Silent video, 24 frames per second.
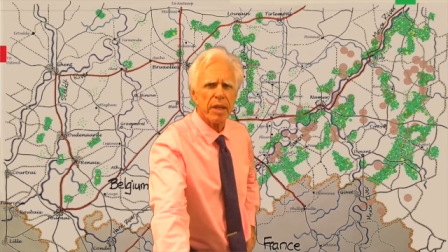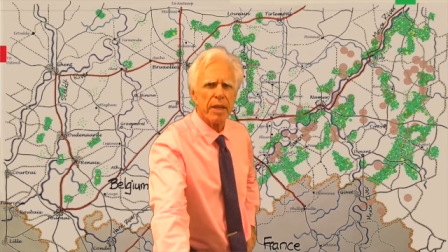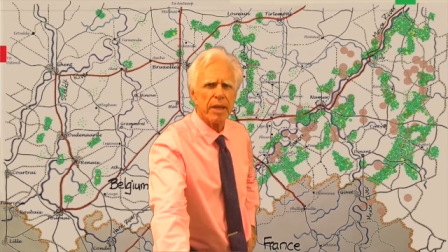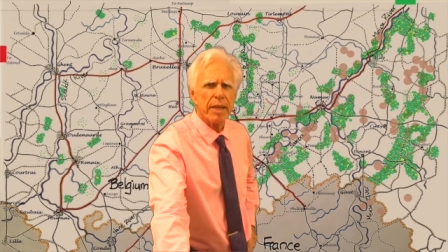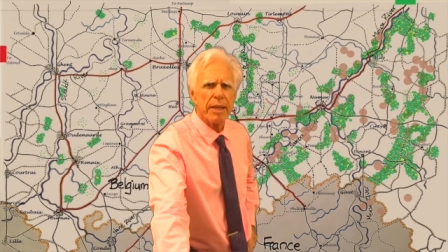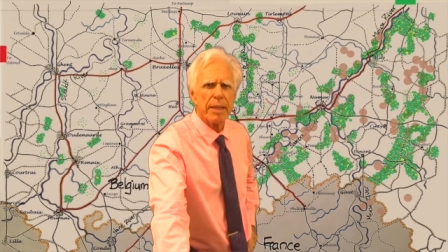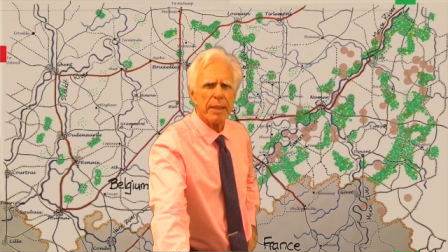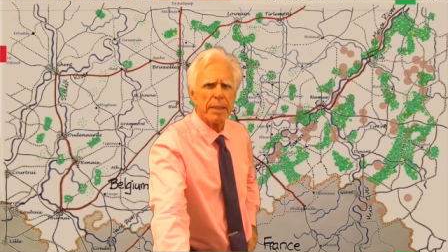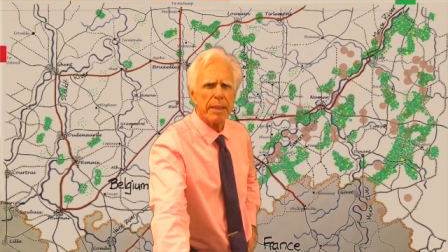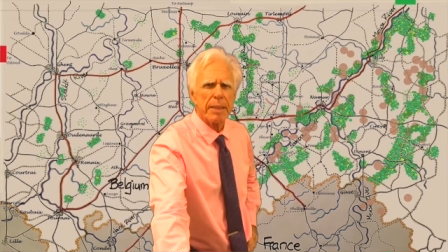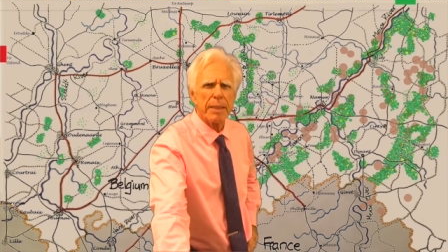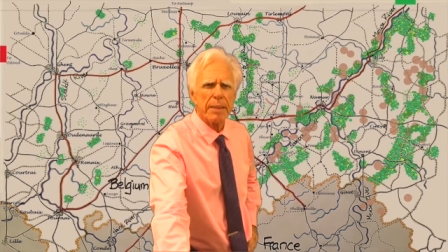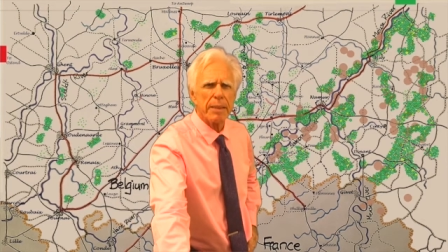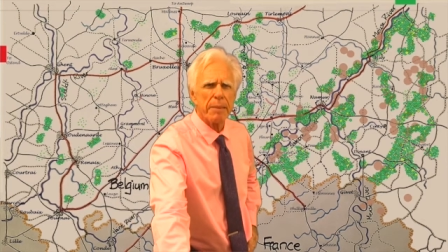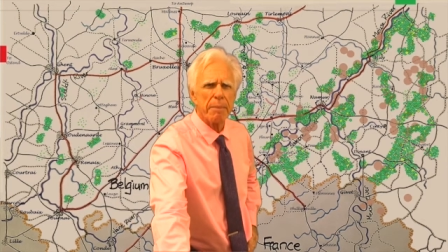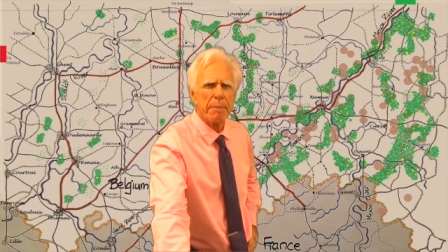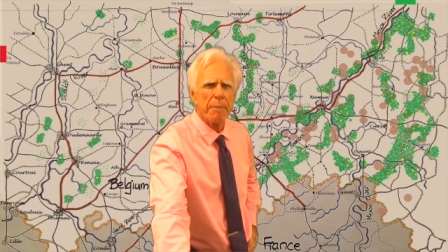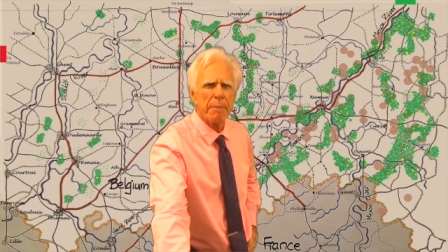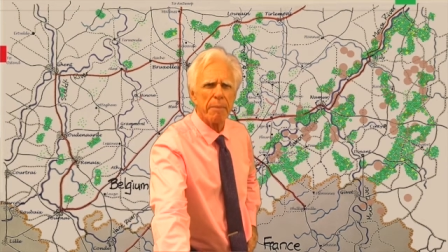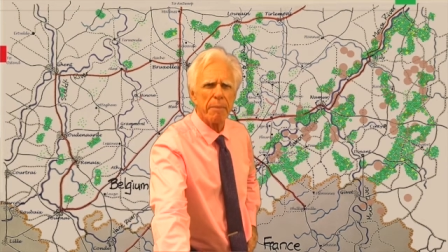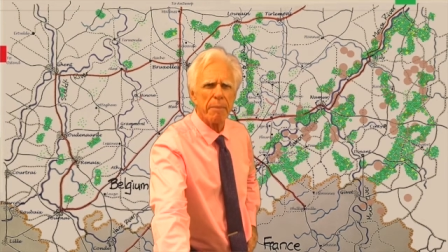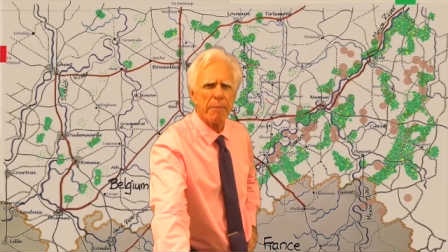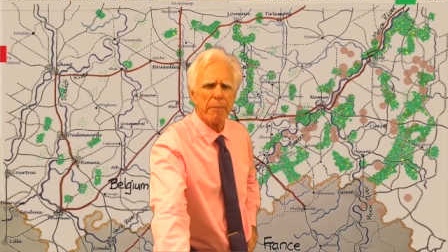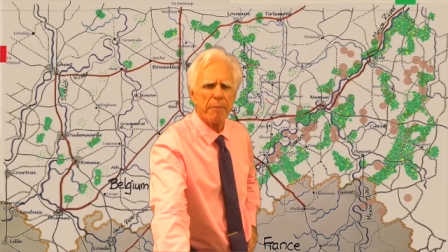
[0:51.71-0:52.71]

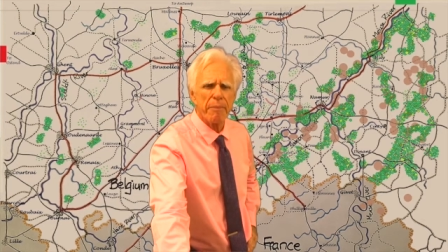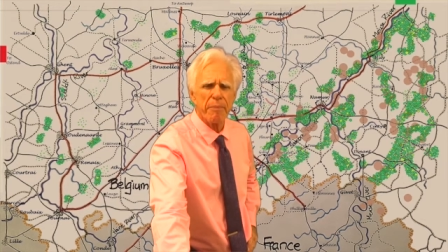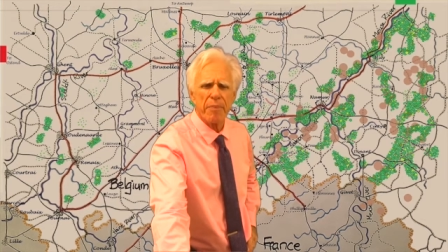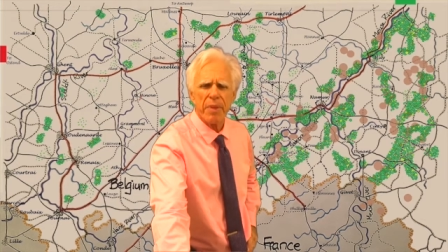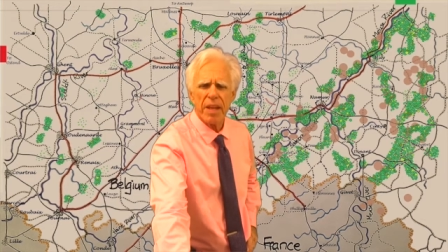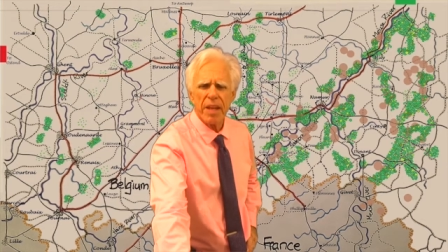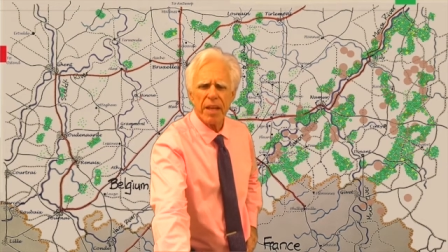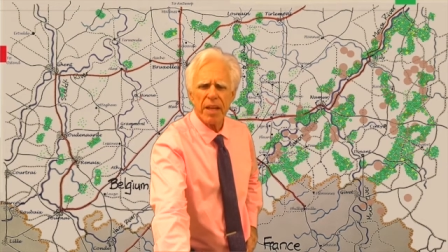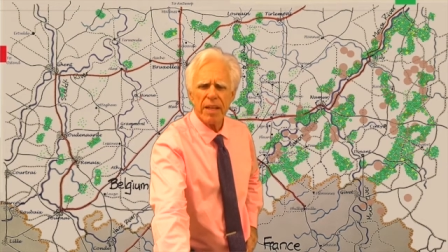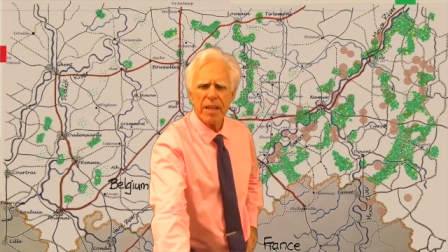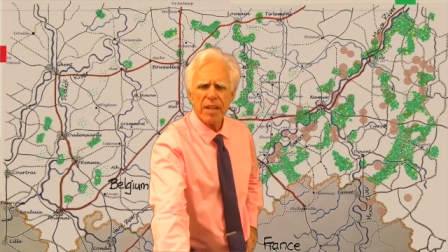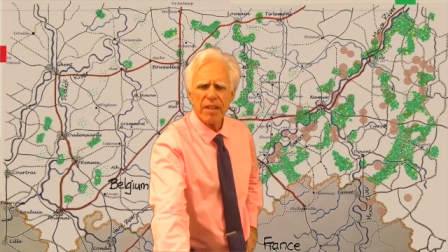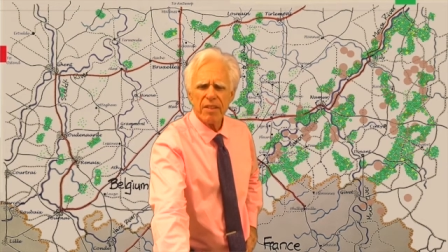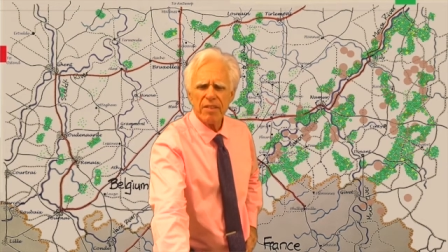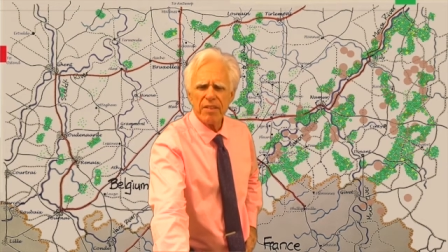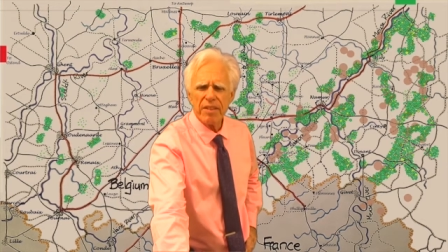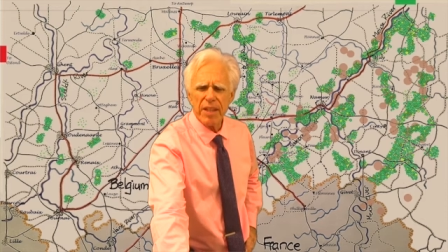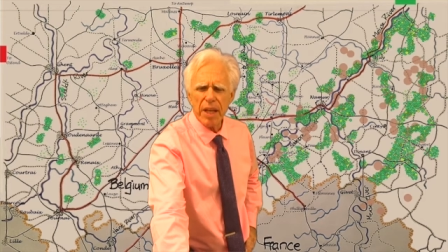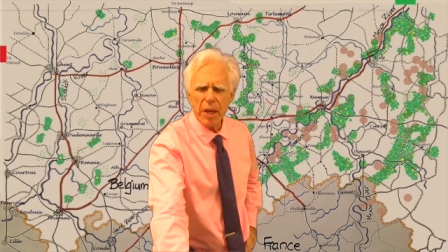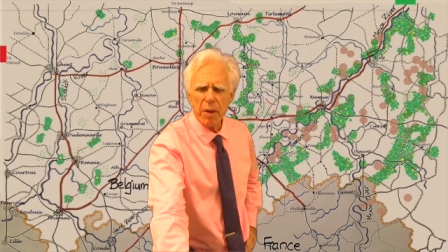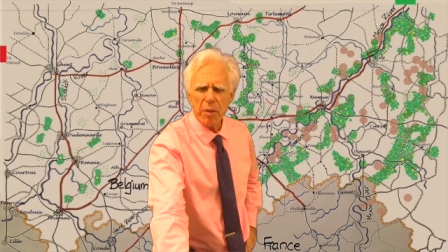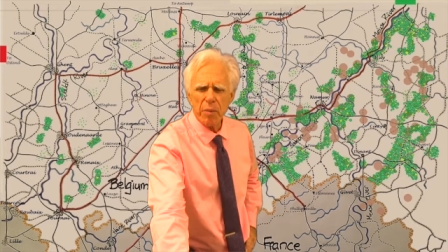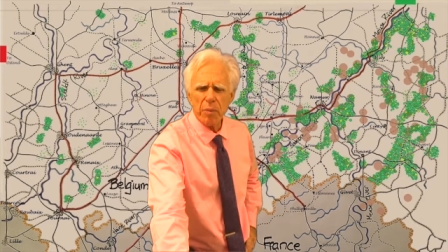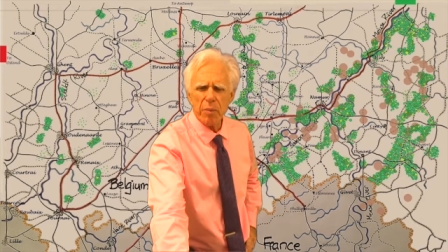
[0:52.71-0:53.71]

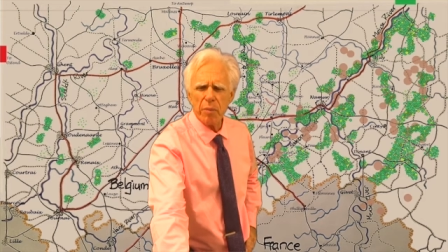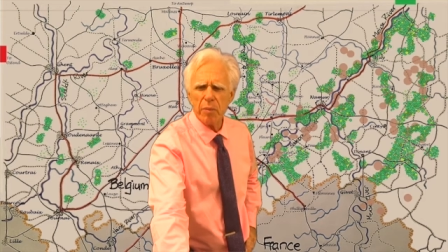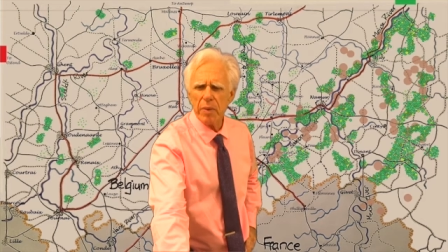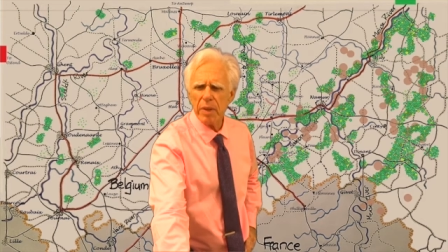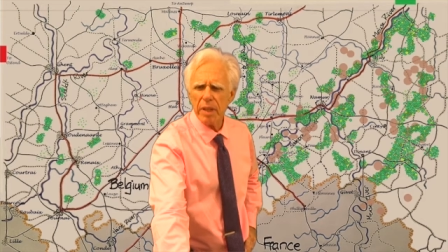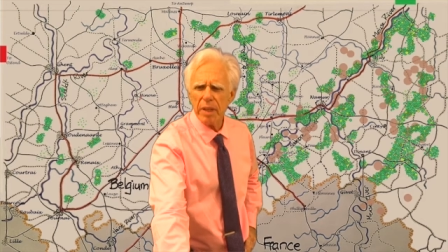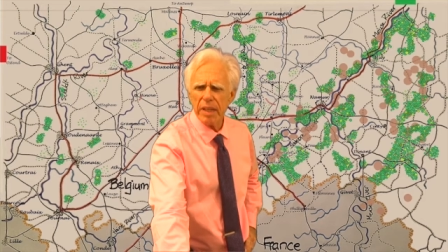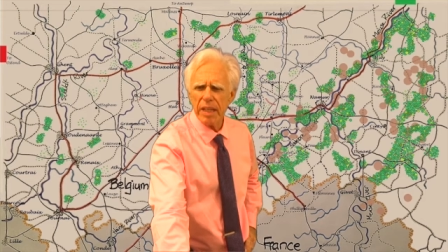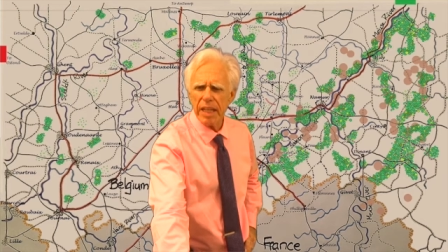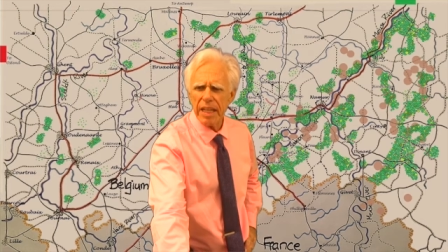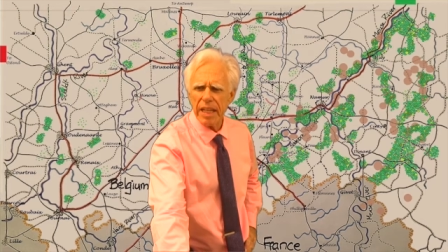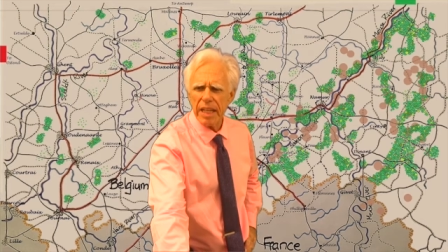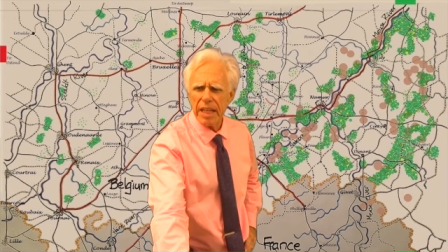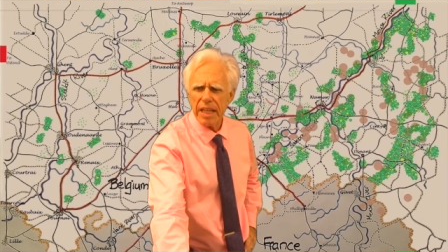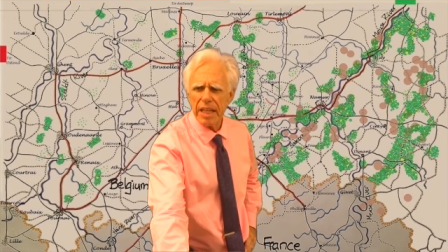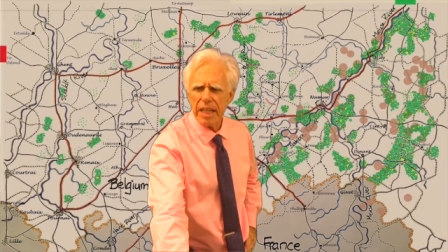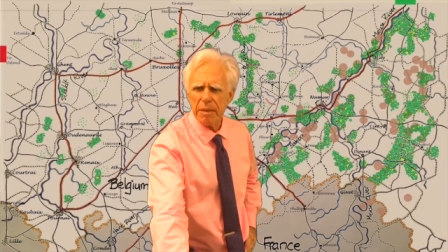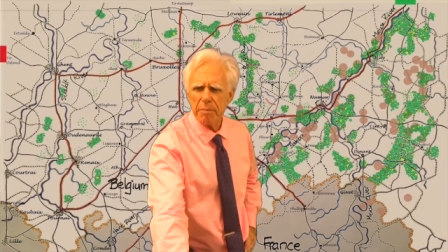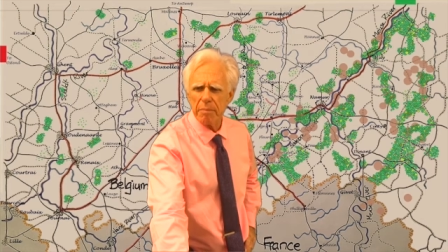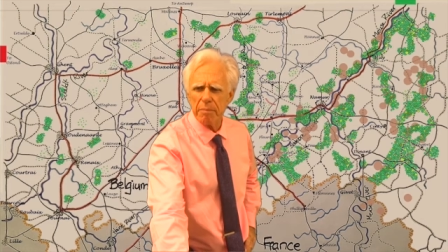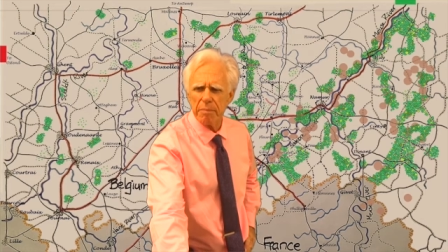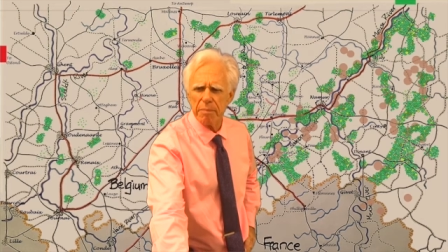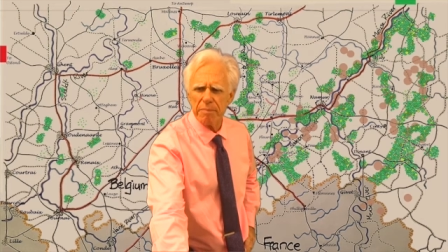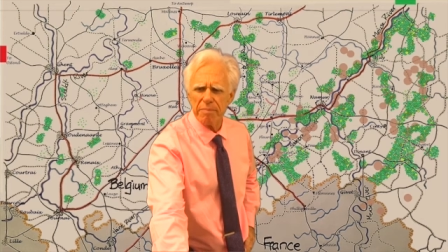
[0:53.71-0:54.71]
they don't
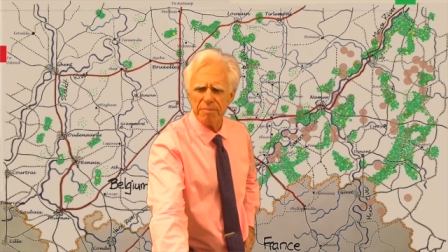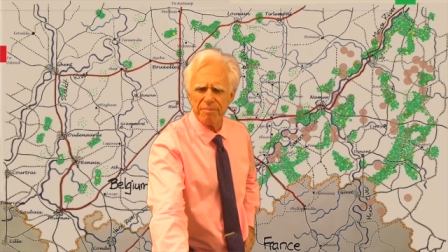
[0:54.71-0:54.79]
really